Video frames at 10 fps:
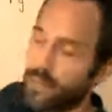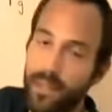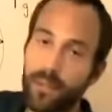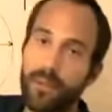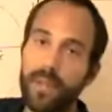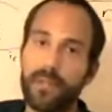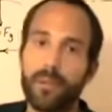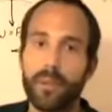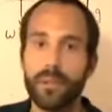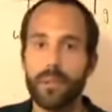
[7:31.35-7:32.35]
accelerate
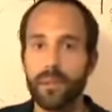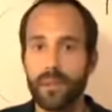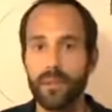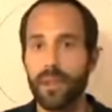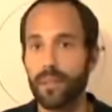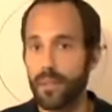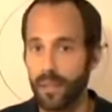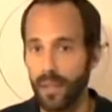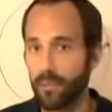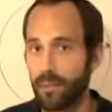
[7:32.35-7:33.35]
towards Earth at the
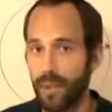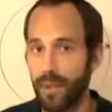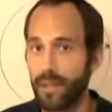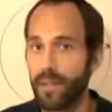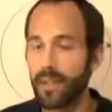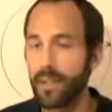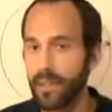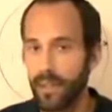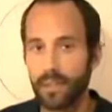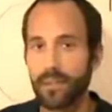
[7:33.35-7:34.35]
same rate
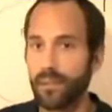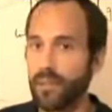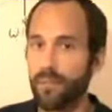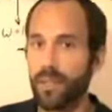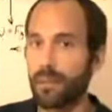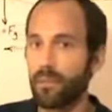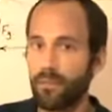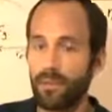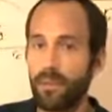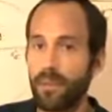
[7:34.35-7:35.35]
unless there is some type of
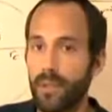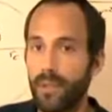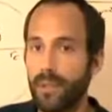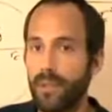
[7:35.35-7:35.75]
fluid